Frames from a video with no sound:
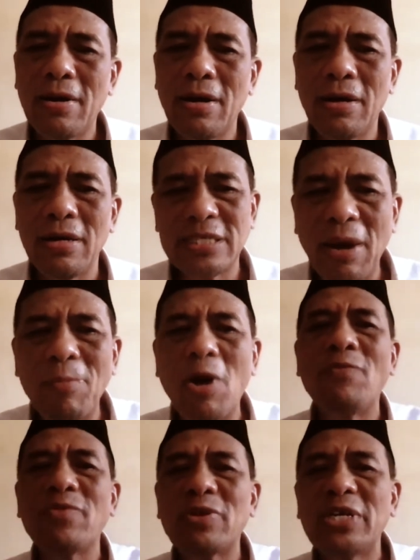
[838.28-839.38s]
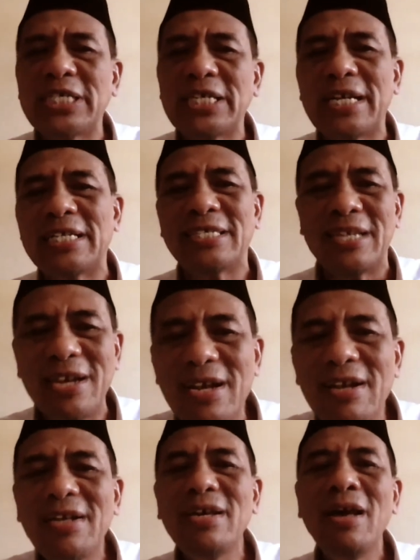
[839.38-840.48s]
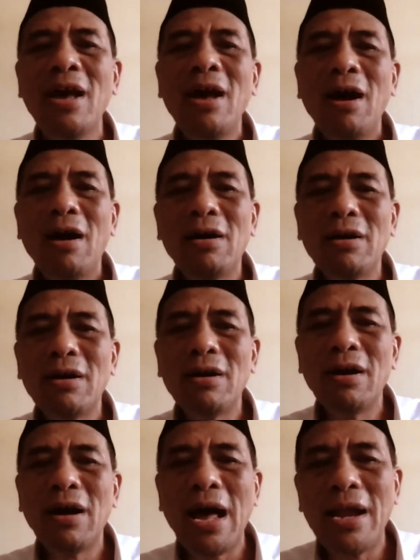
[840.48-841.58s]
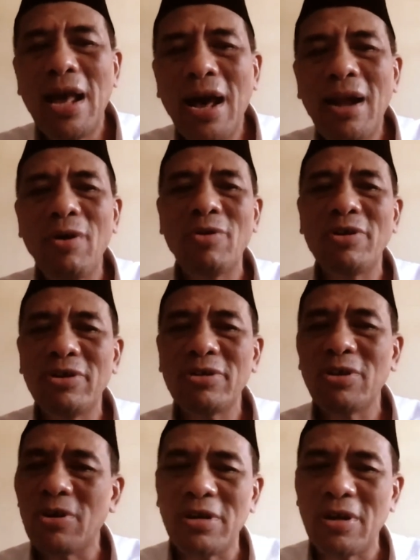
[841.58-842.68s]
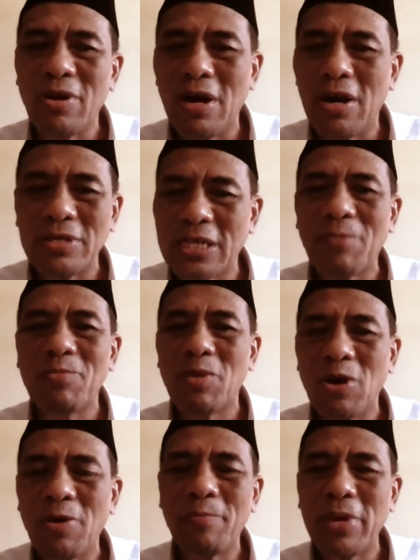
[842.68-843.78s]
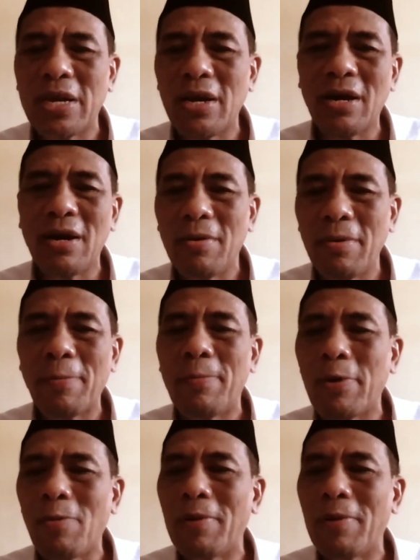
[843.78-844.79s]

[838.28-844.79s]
some of question, it is really halal or not, or some bigger problem